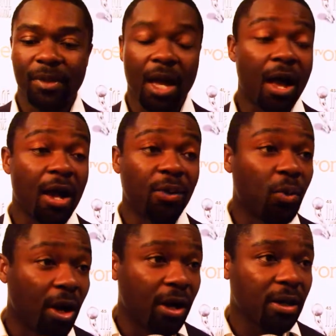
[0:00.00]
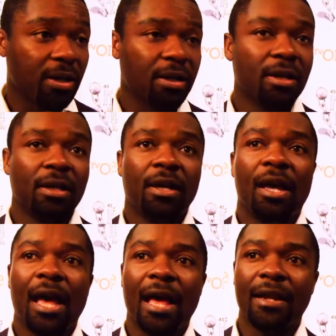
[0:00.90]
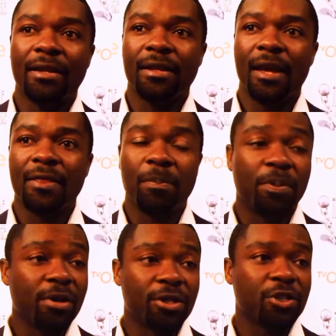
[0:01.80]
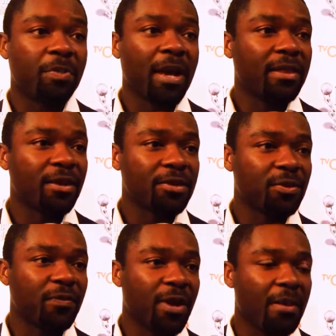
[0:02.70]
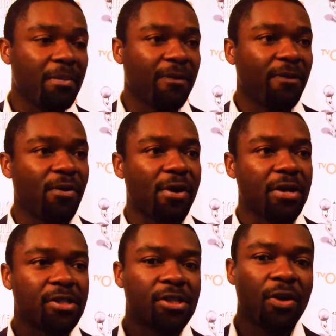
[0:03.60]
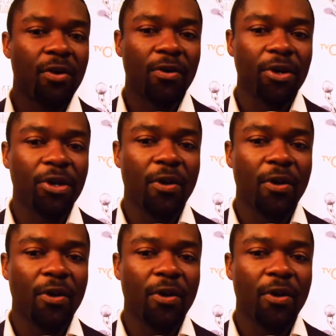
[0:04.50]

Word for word: hard work, and the push by those who have come before us. So, you